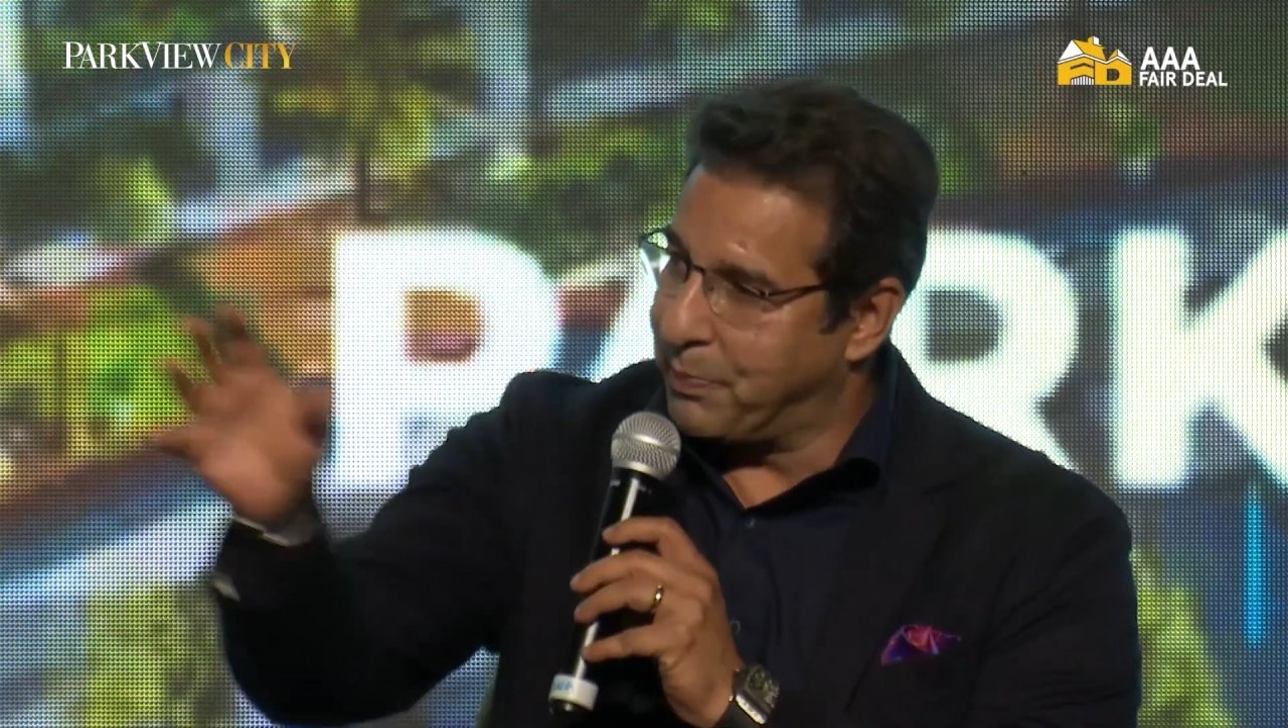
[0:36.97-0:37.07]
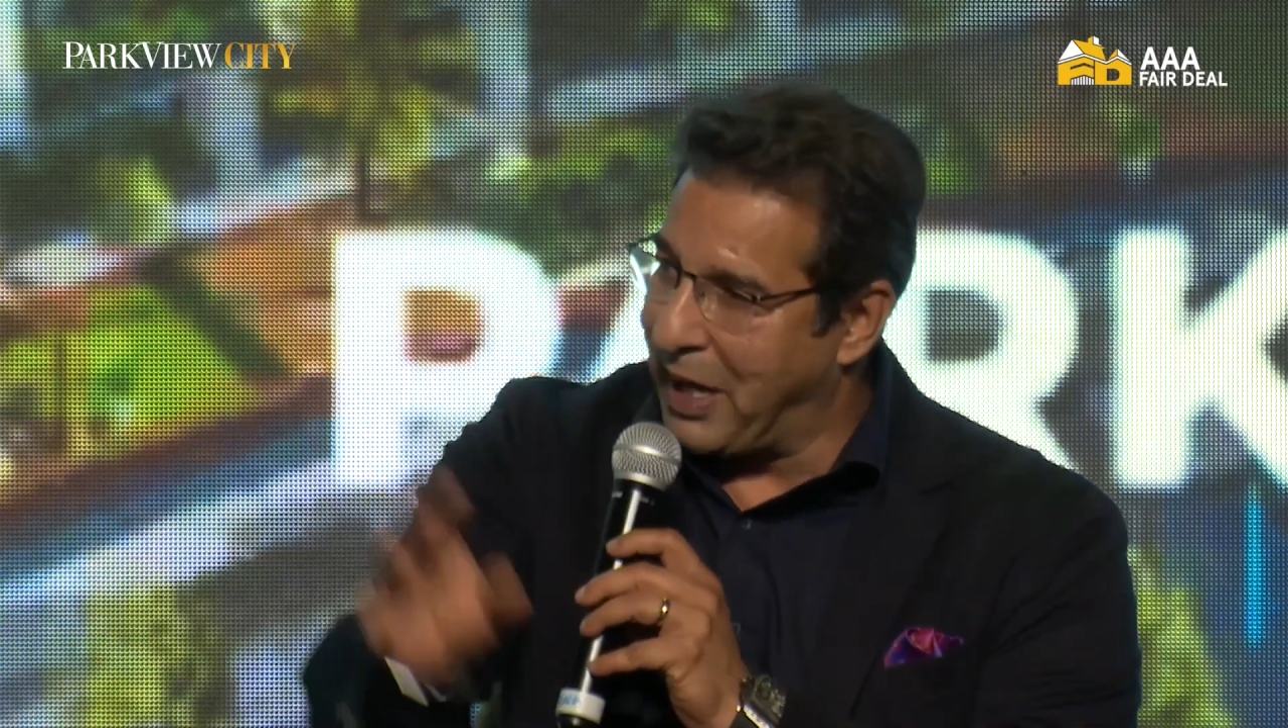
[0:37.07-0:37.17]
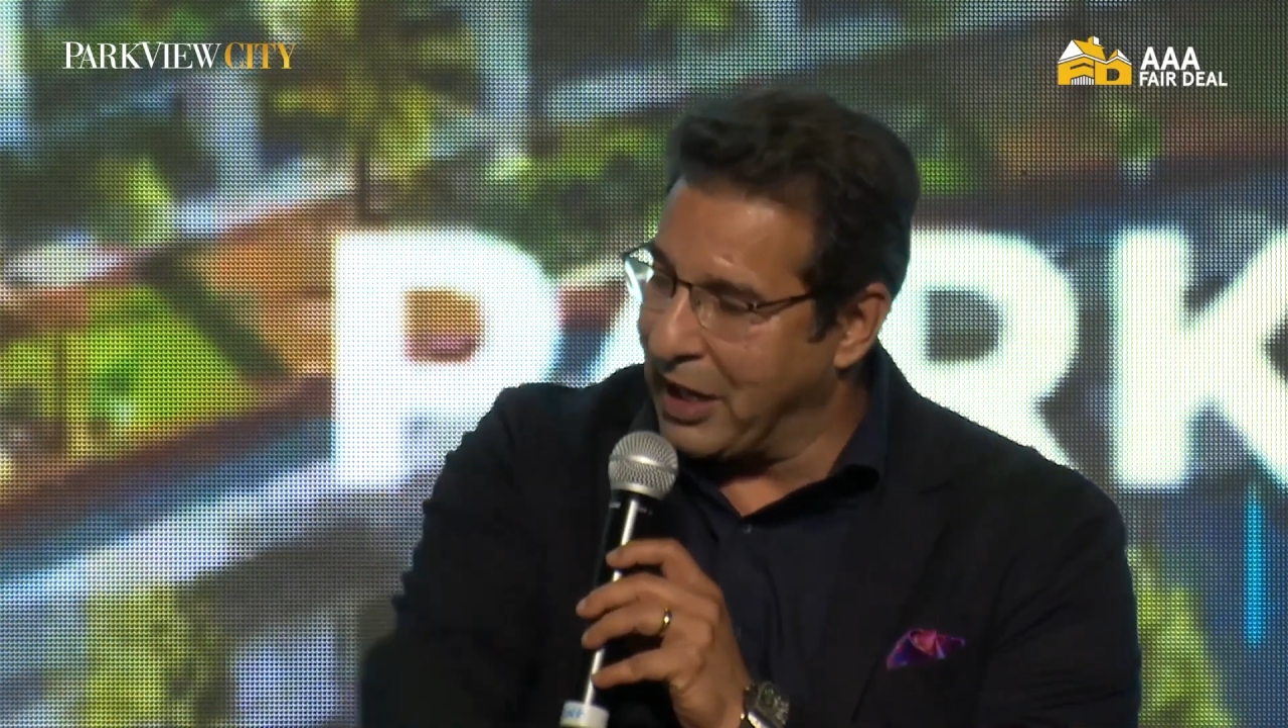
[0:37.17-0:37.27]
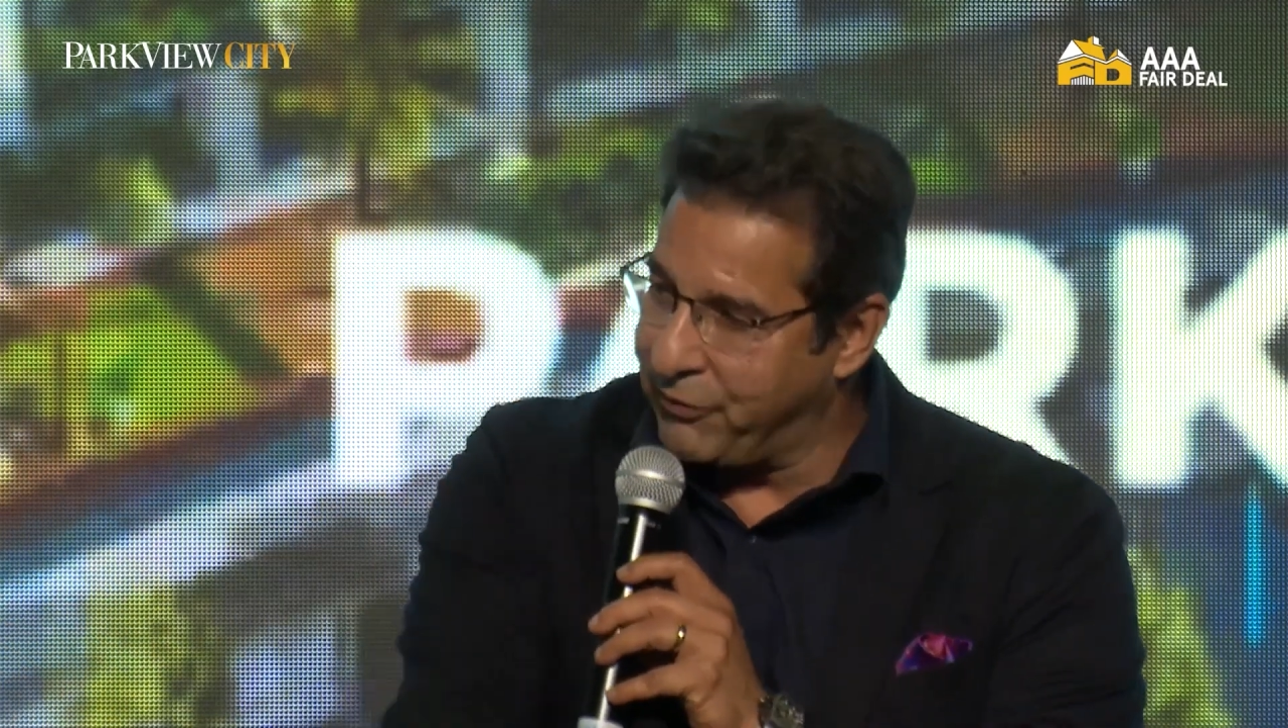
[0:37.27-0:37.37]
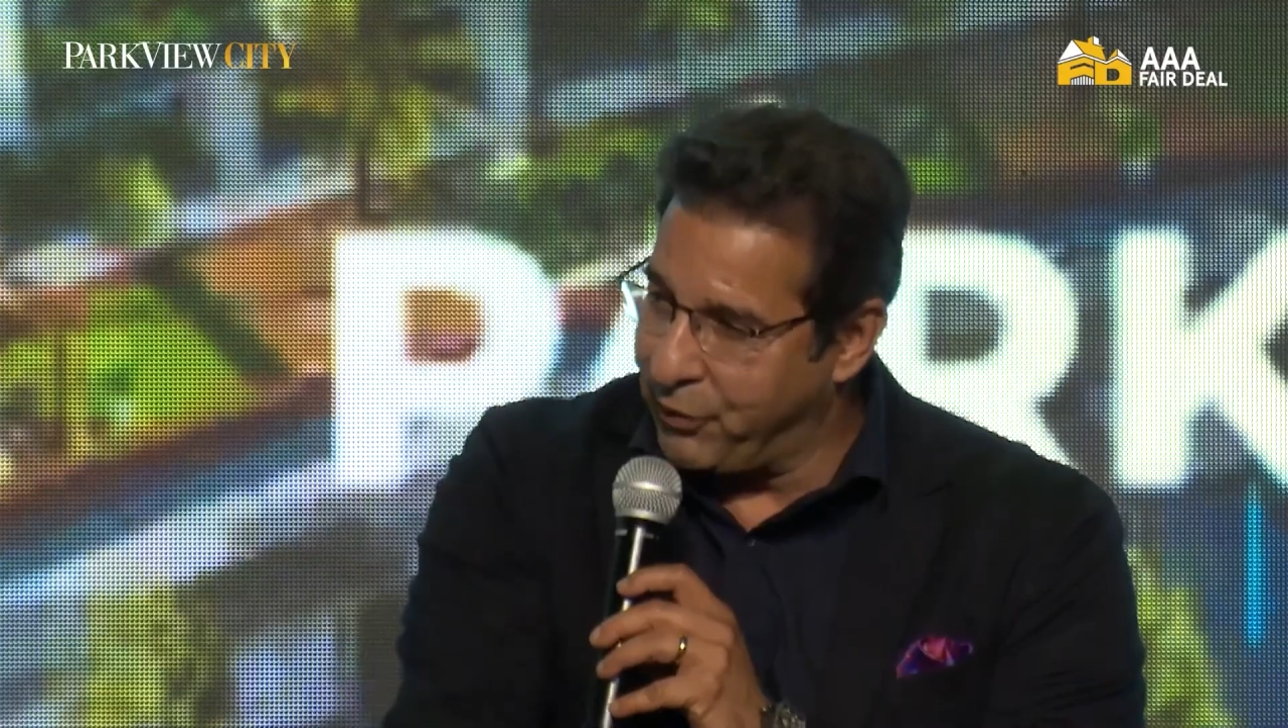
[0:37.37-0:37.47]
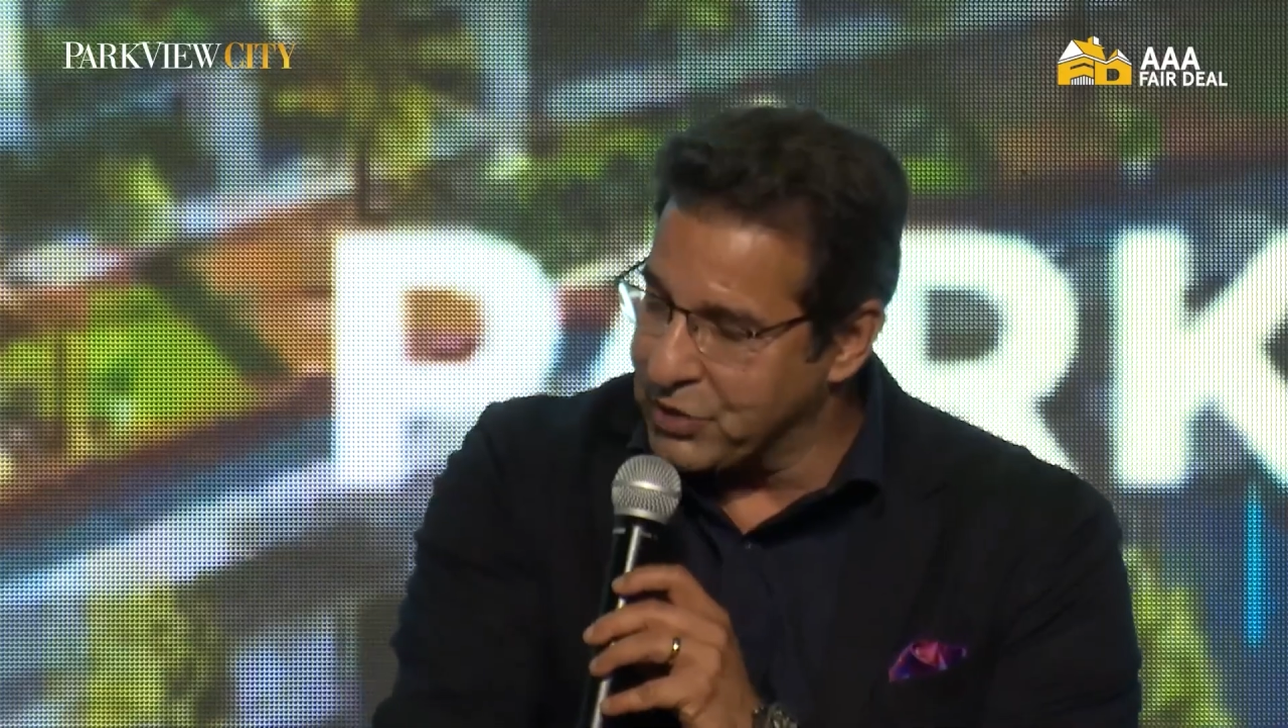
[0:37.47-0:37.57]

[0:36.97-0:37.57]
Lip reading: Park View